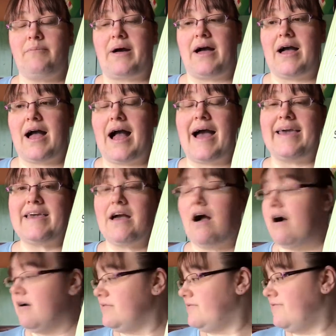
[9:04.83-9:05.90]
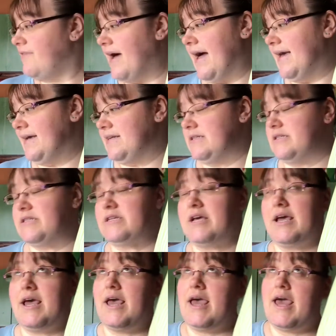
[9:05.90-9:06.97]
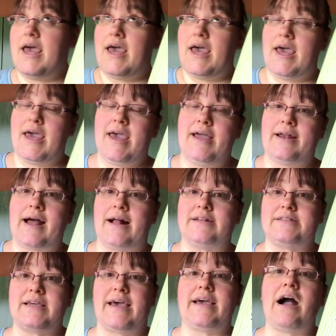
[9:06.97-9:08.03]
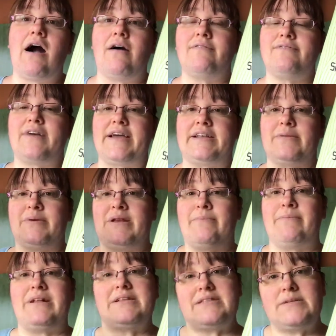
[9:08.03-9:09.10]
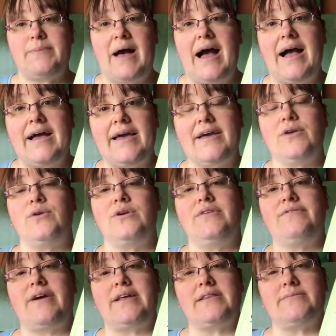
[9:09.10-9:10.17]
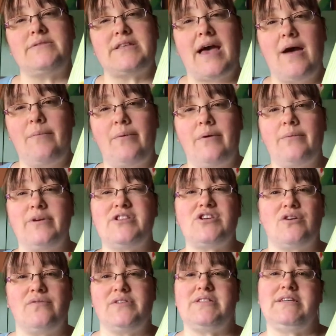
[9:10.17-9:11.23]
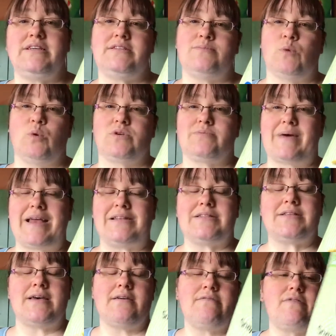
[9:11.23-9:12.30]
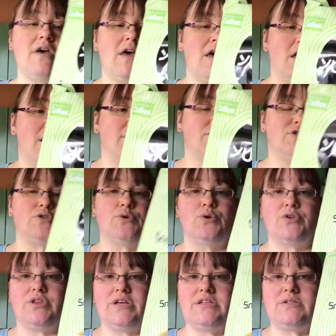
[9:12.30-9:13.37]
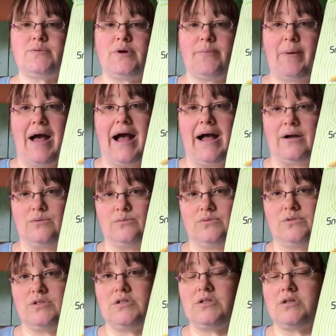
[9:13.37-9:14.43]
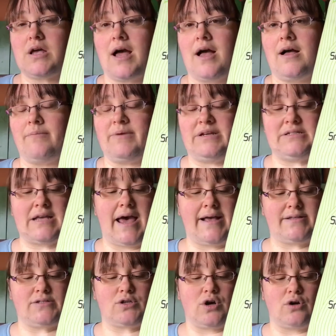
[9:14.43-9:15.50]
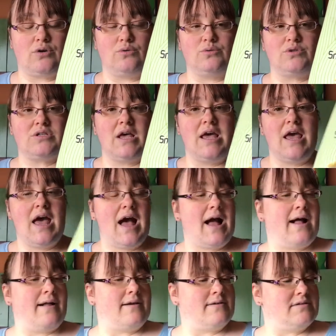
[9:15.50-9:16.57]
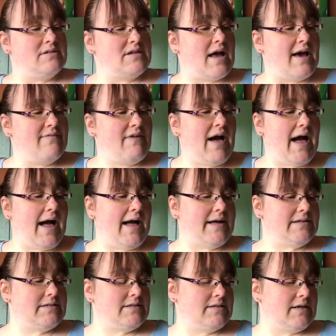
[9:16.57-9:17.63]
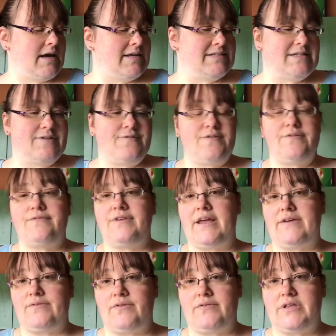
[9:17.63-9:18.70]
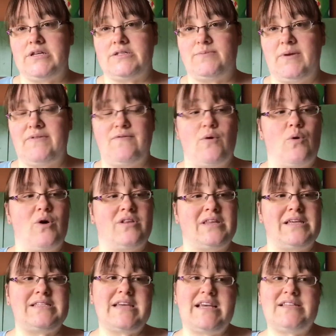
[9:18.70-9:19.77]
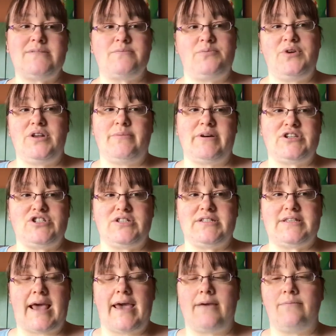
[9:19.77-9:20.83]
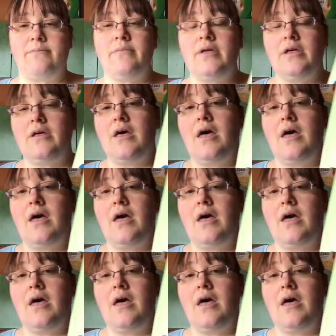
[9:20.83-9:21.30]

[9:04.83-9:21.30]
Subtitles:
but I can't find in Aldi, I can't find them in a multi-pack. I can only find them separate, which obviously is more expensive. So these were £1 in Tesco's, and I've had a different flavour of these before, and they taste pretty much the same.